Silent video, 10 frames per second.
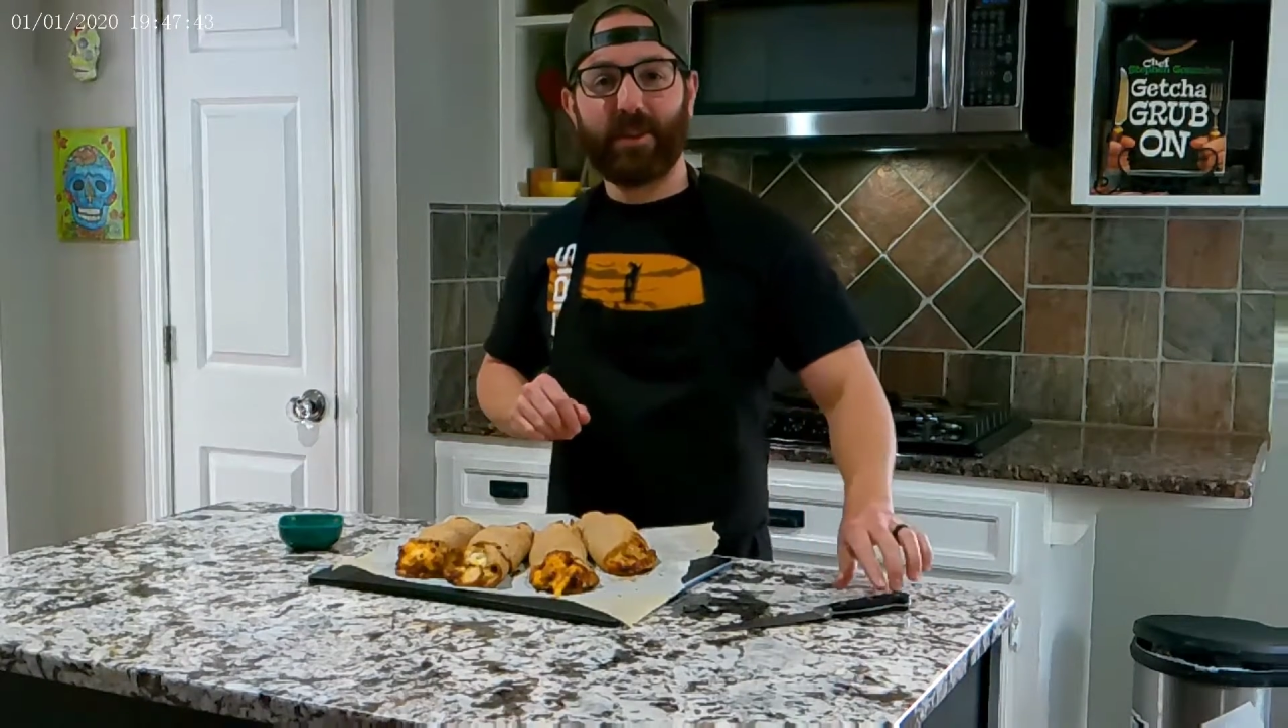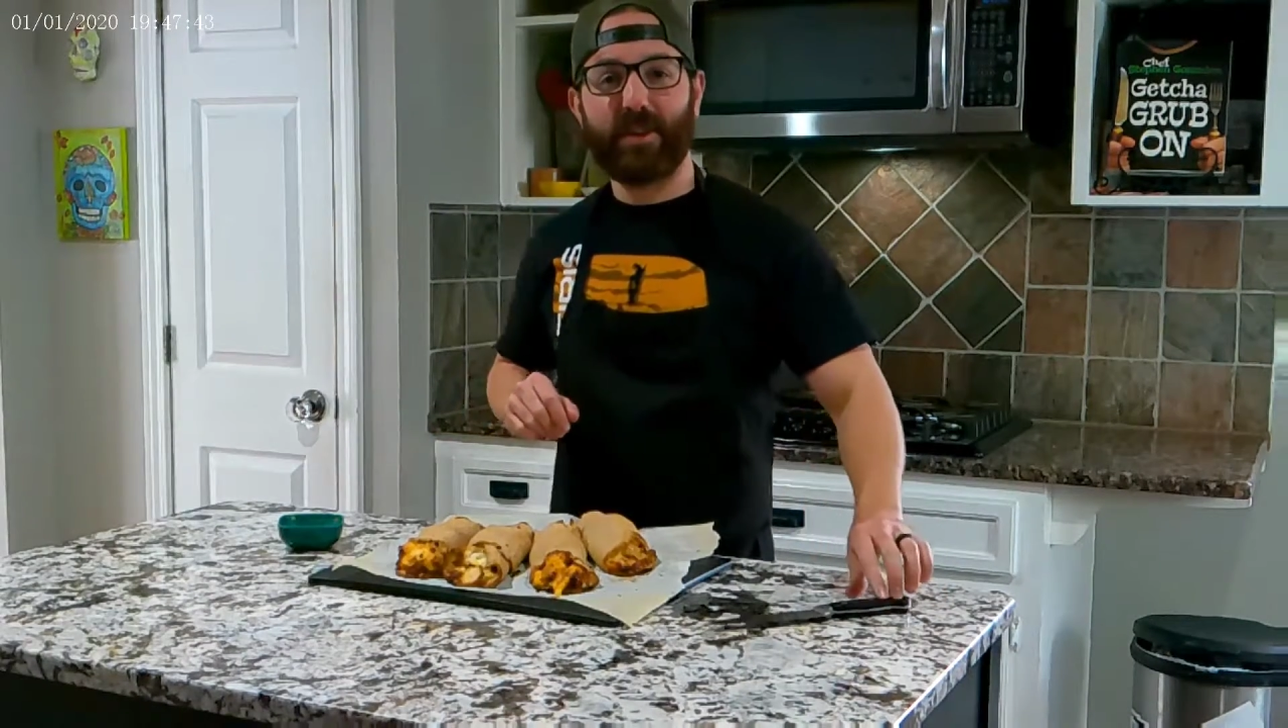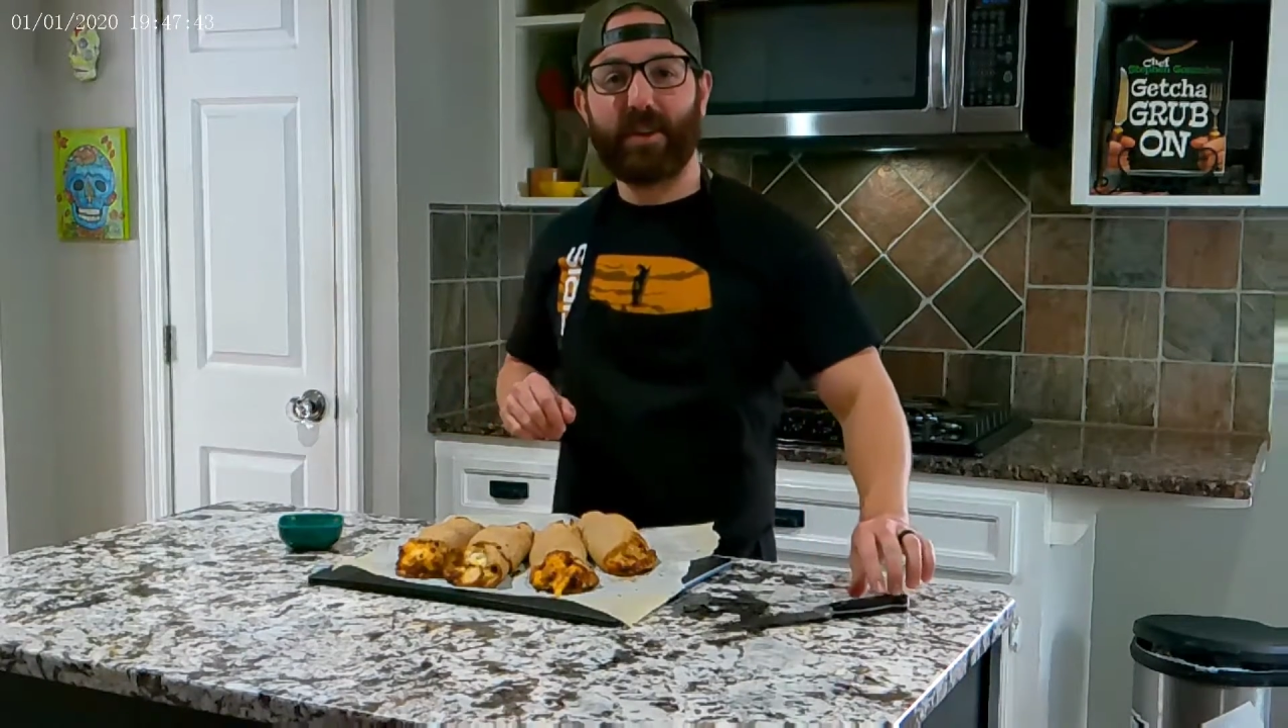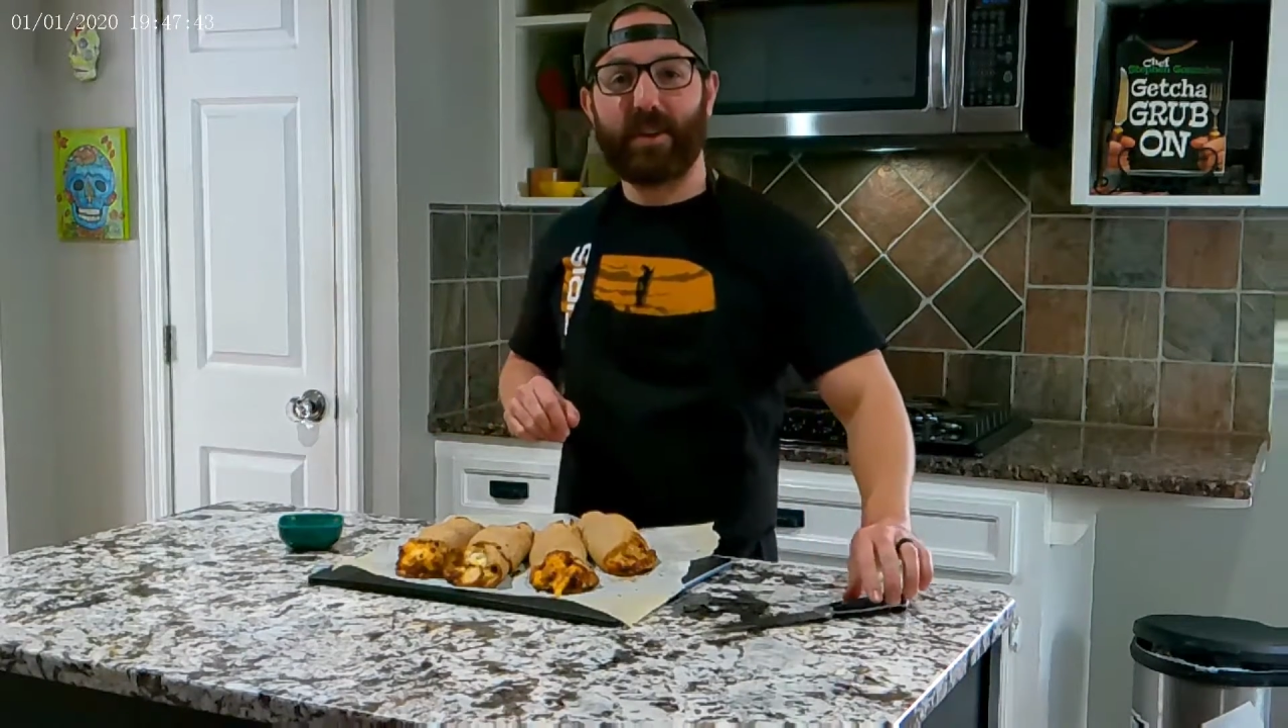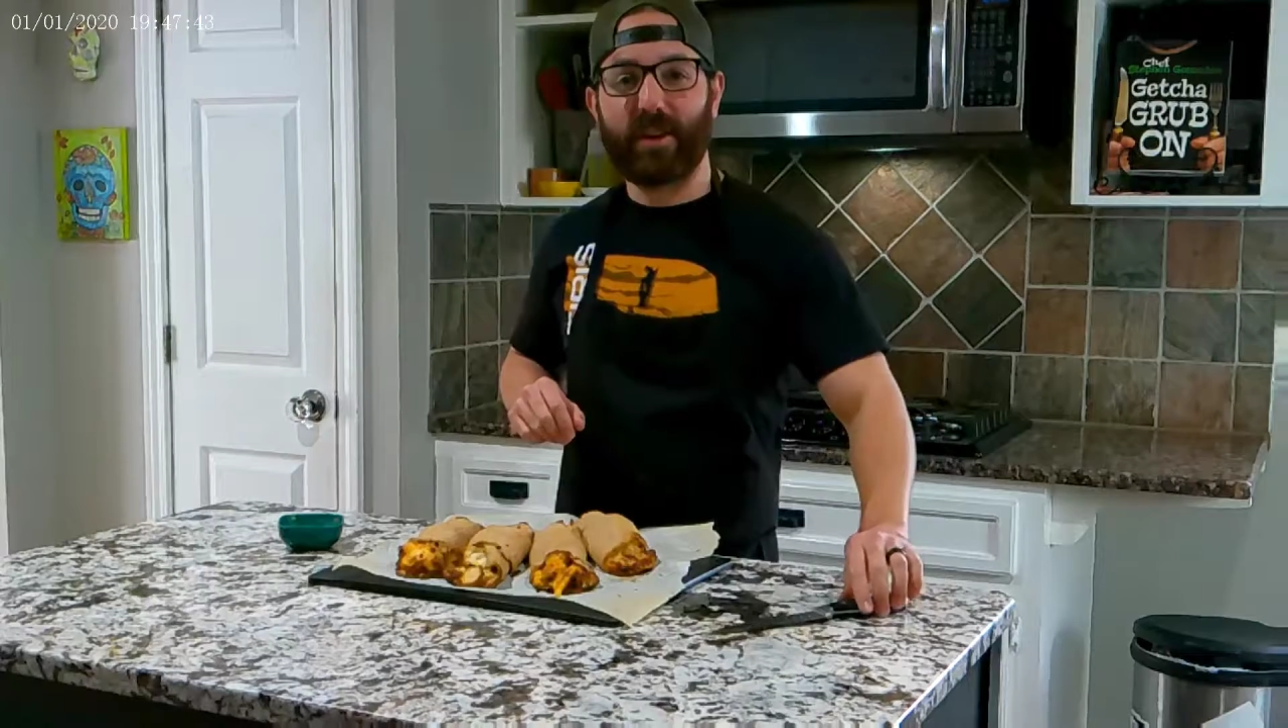
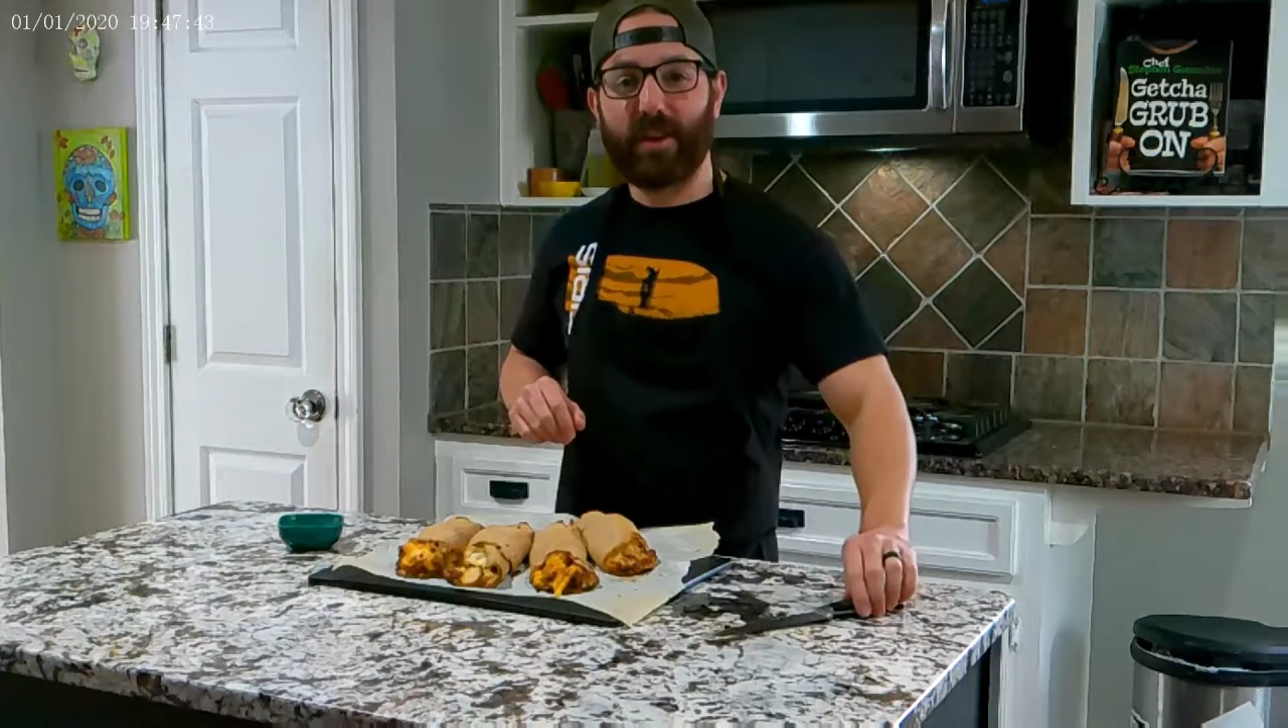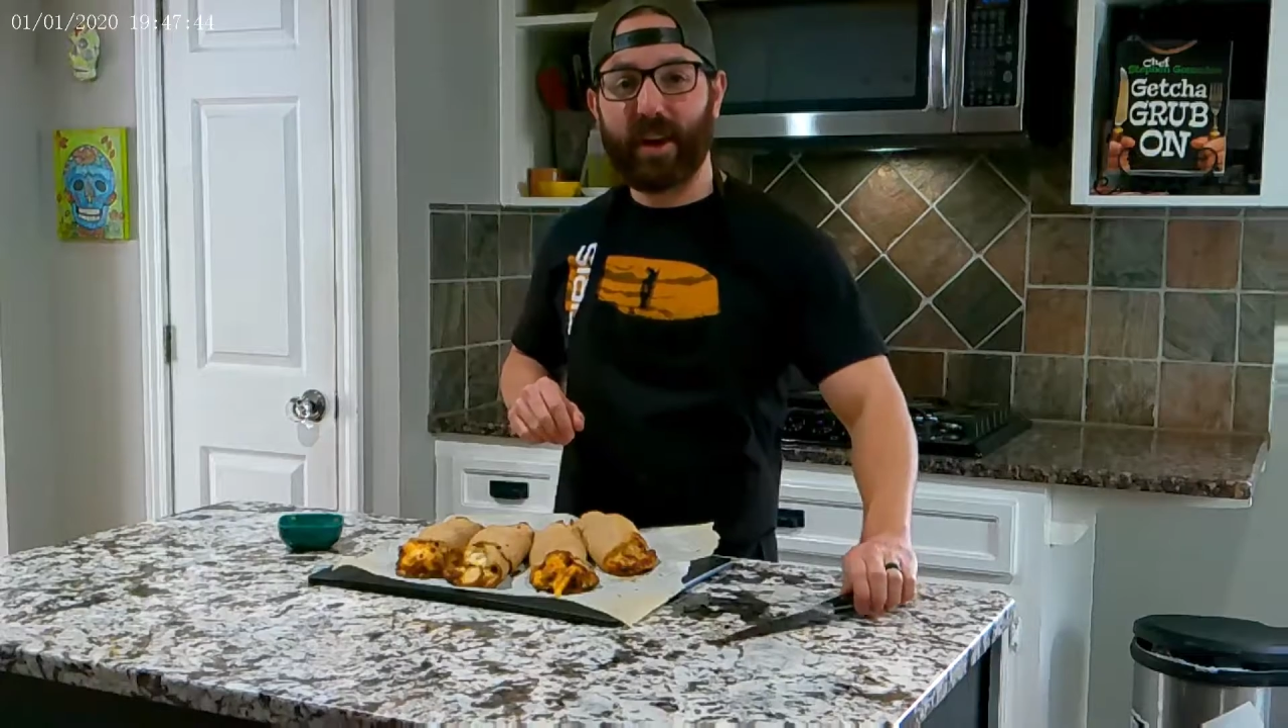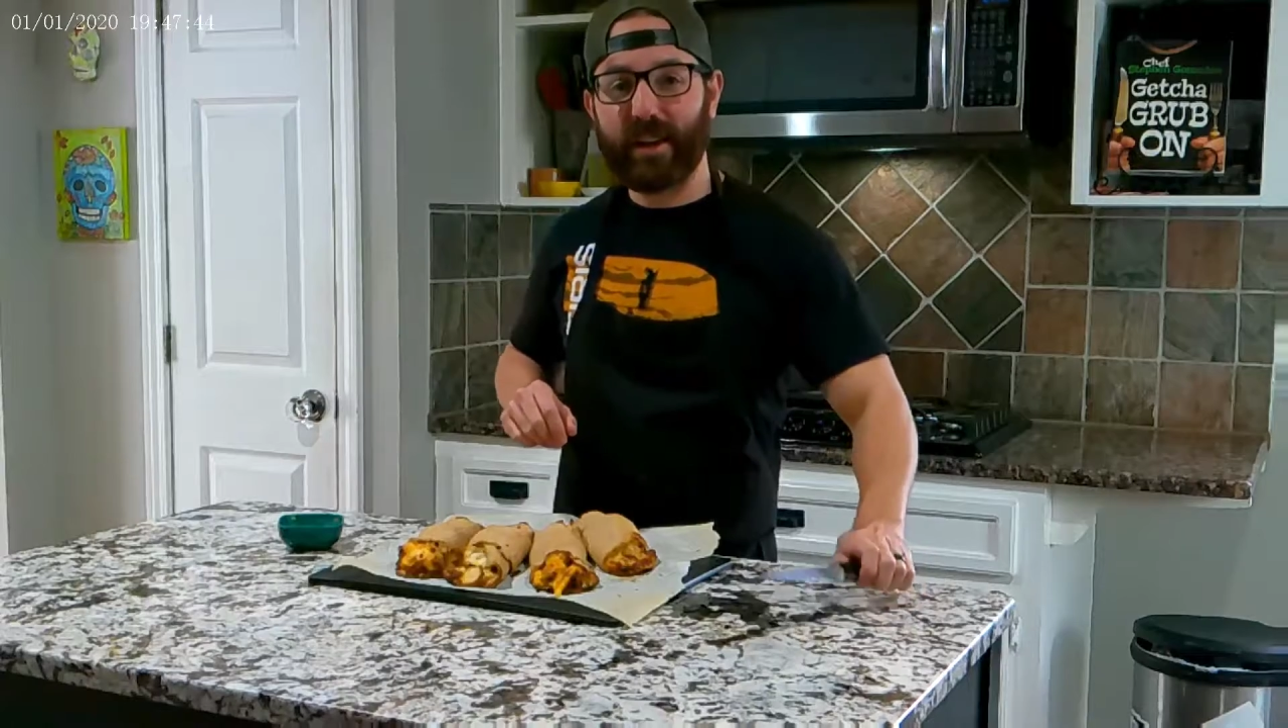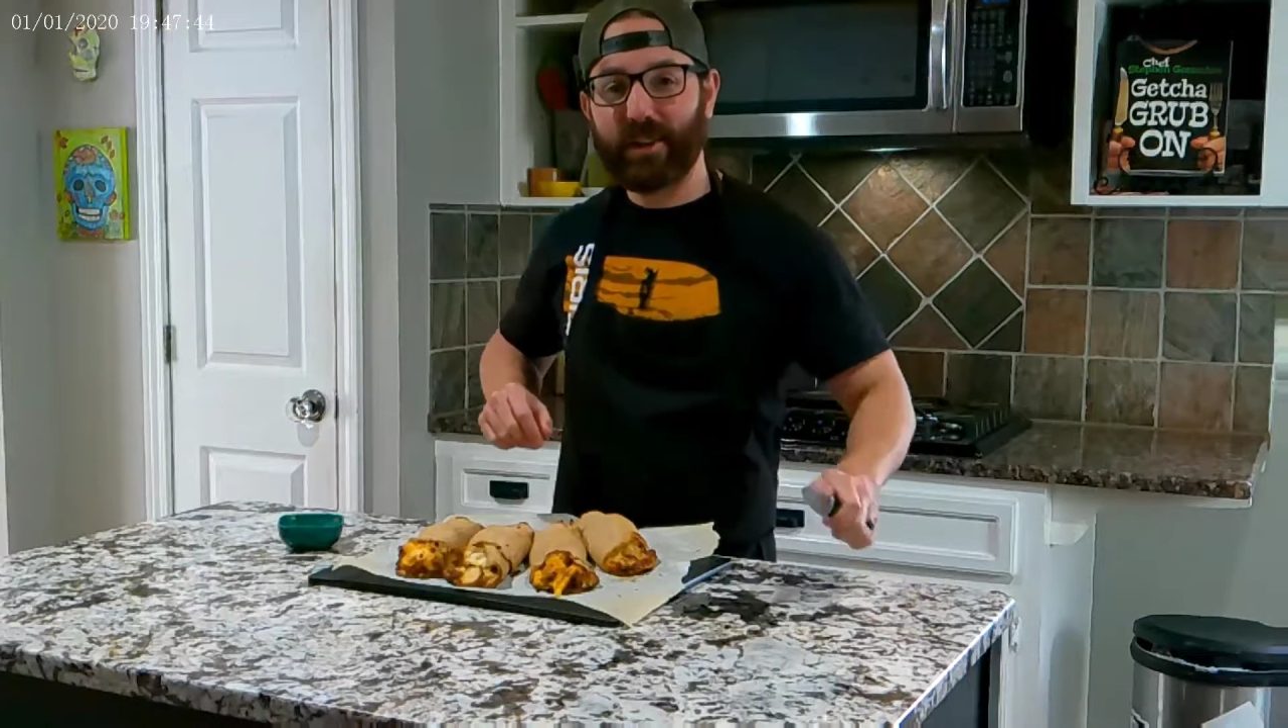to cut